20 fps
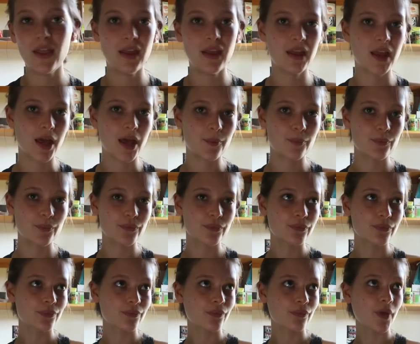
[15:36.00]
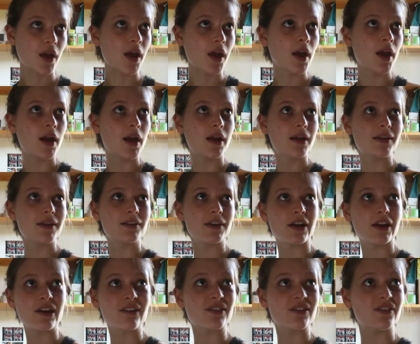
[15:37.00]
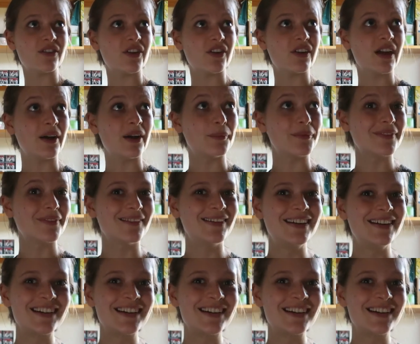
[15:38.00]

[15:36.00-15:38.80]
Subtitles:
Yeah, shutting off your phone helps.